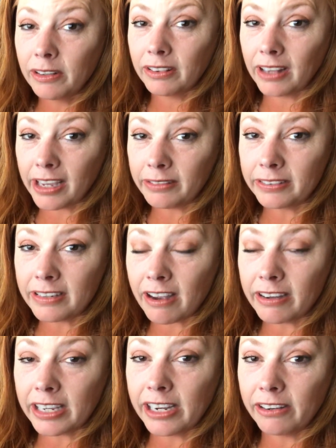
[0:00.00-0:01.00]

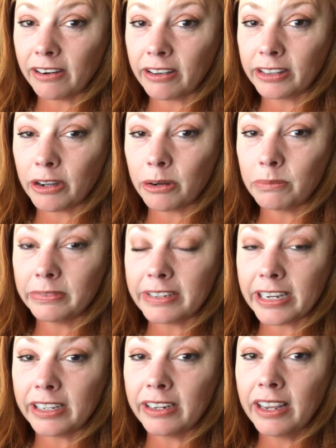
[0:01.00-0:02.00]
livestock here on the
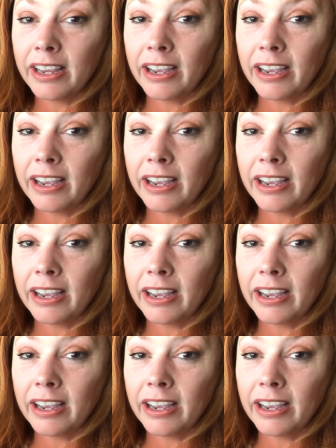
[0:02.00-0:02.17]
homestead.